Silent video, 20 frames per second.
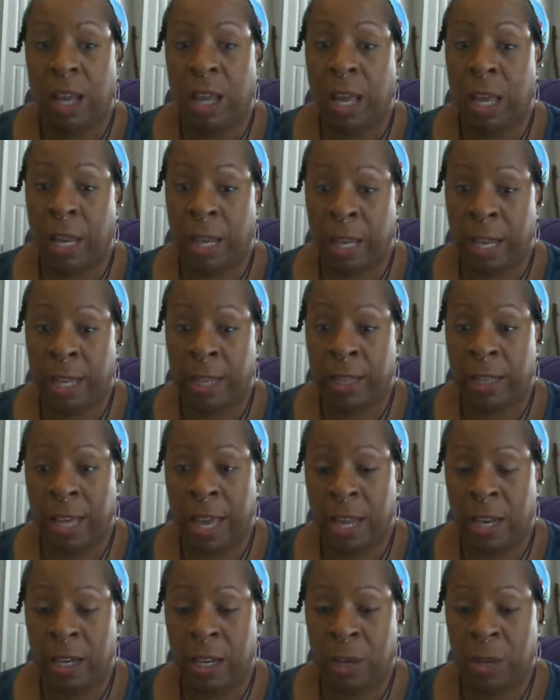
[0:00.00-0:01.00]
And let
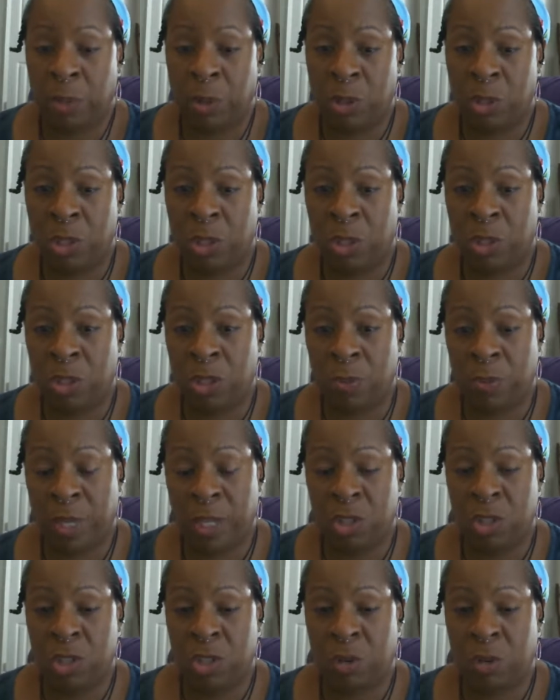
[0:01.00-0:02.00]
that number 2
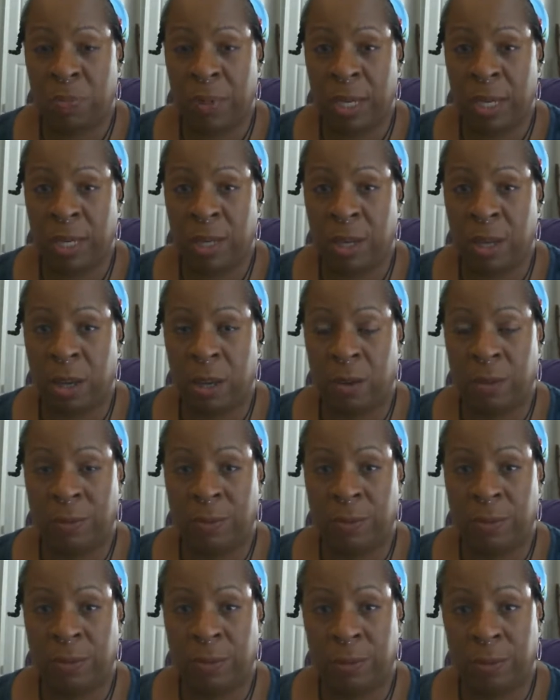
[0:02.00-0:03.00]
dimensional being know